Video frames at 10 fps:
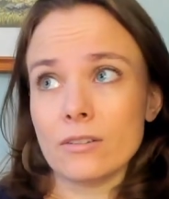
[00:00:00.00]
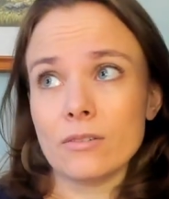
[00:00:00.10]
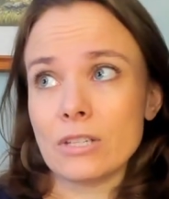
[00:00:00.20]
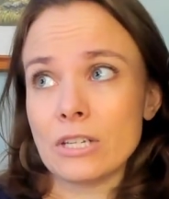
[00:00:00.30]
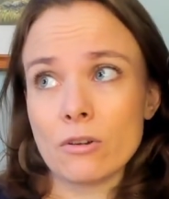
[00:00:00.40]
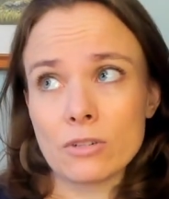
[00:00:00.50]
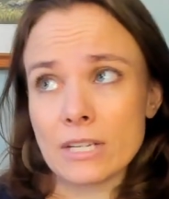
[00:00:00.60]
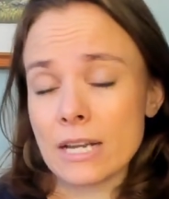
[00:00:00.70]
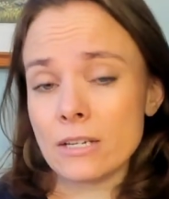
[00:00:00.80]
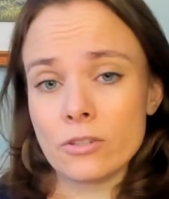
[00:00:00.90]

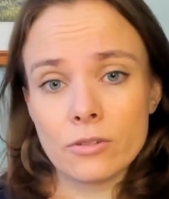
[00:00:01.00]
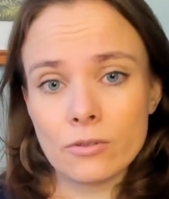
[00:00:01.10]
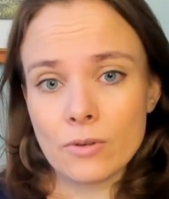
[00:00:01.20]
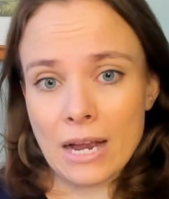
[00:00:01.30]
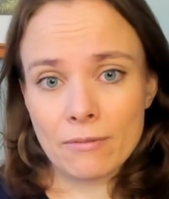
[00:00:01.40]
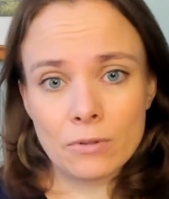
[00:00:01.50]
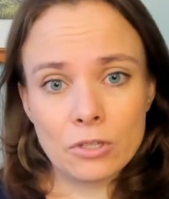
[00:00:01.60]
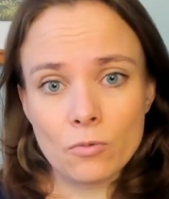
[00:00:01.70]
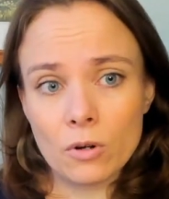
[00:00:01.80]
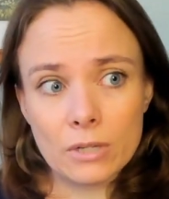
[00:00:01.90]
chaotic energy you have when
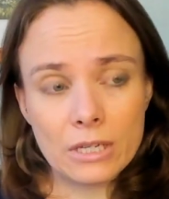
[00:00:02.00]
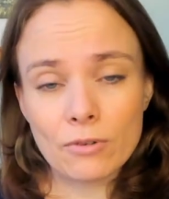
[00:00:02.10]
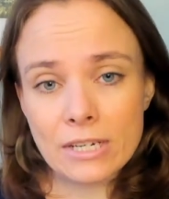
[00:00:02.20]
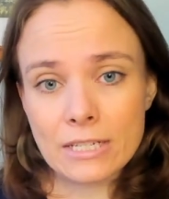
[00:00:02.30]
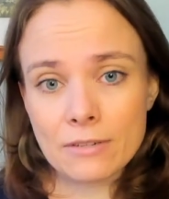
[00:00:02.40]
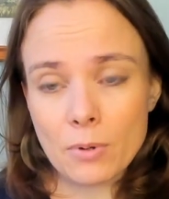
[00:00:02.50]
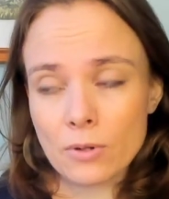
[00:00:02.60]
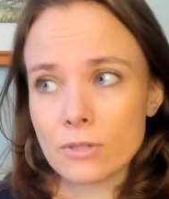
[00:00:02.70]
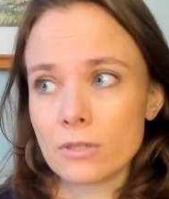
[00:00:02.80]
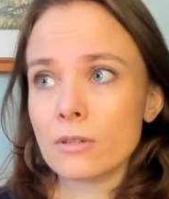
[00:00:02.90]
you are a creative
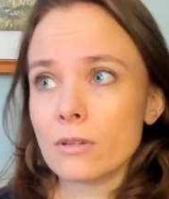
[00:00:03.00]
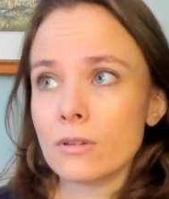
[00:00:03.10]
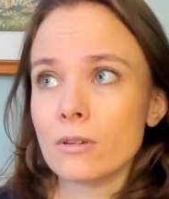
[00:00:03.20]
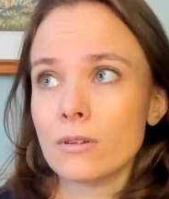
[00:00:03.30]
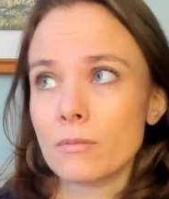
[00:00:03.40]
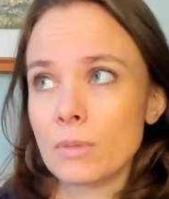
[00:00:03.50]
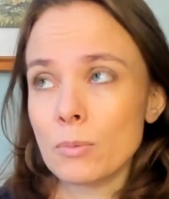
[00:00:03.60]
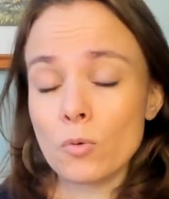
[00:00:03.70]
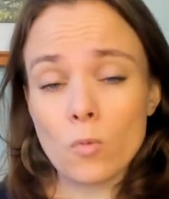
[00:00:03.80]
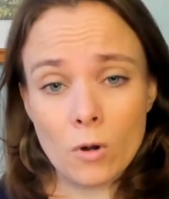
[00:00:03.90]
person.
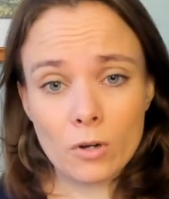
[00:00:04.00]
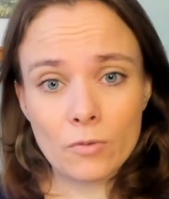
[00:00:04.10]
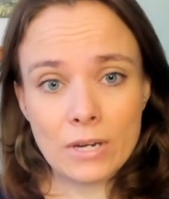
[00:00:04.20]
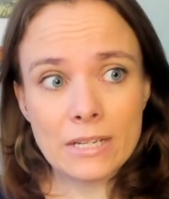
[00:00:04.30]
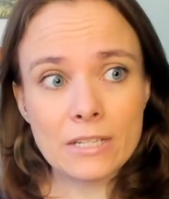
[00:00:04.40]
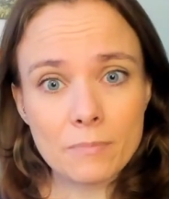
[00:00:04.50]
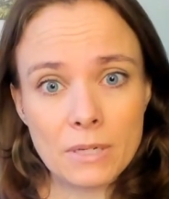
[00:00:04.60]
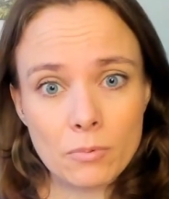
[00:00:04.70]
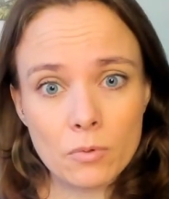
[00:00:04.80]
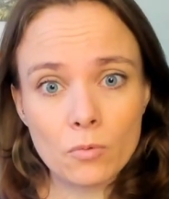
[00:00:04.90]
People who are creative,
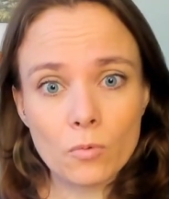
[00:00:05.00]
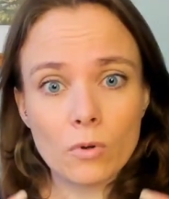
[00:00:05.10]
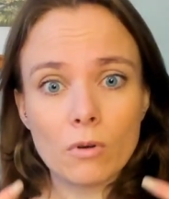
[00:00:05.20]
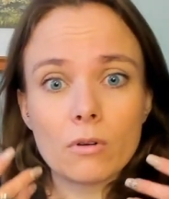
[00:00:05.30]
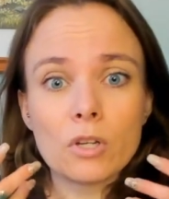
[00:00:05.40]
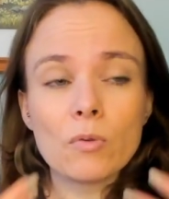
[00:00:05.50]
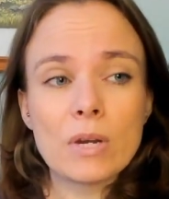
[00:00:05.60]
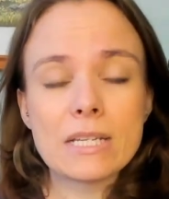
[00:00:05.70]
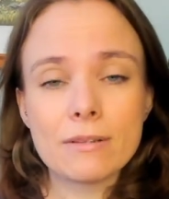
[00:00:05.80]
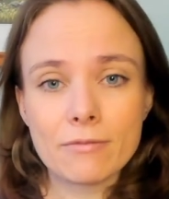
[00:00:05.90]
people who are
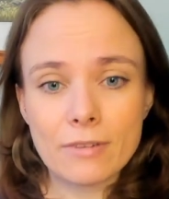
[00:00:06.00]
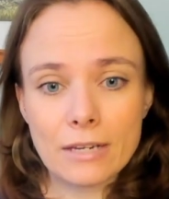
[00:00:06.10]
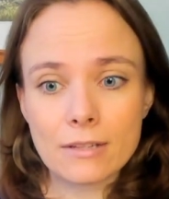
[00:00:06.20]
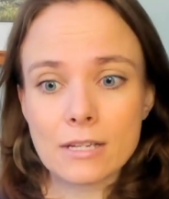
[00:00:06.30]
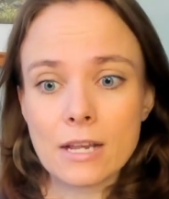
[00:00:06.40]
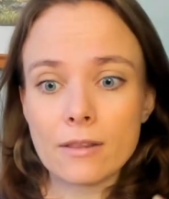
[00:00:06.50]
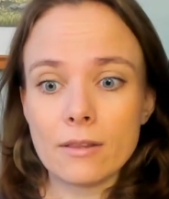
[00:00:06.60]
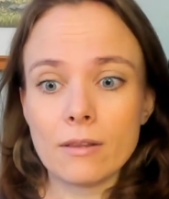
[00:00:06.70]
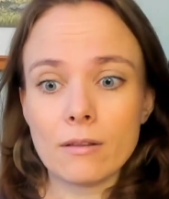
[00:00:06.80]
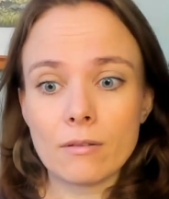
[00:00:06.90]
creative thinkers
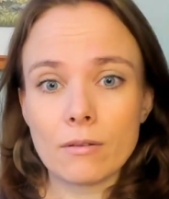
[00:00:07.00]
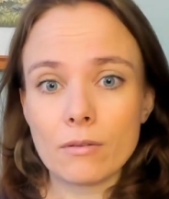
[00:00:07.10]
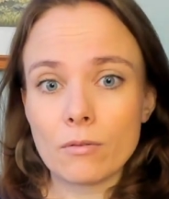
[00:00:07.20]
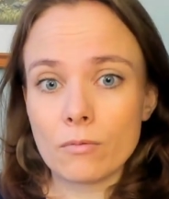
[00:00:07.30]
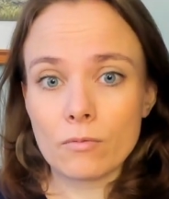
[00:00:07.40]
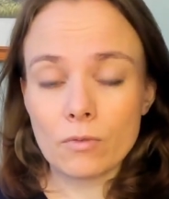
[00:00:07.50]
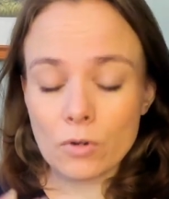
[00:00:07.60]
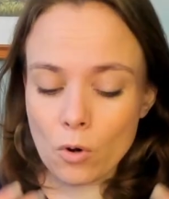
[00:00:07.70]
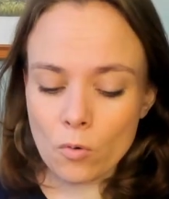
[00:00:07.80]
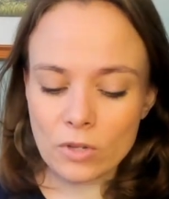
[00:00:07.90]

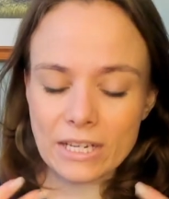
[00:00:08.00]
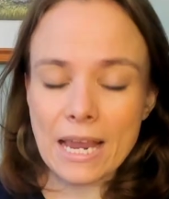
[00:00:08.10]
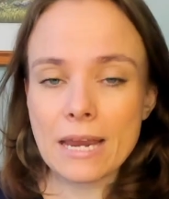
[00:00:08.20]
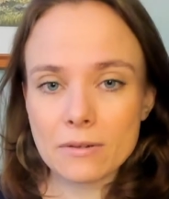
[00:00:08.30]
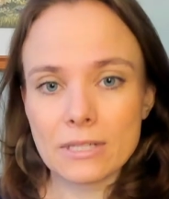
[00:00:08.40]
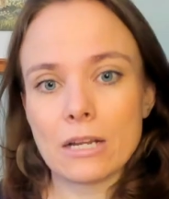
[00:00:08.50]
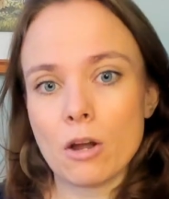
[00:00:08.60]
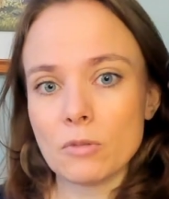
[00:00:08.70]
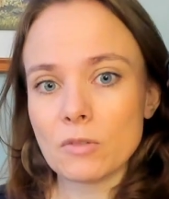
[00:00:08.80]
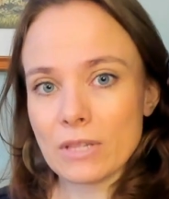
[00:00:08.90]
know the chaos that
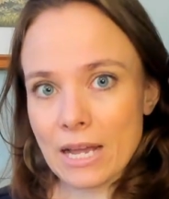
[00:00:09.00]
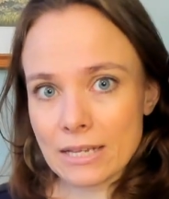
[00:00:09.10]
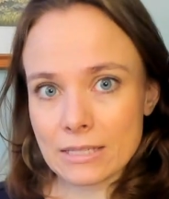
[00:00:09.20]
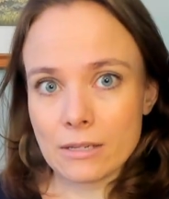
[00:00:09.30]
comes with that.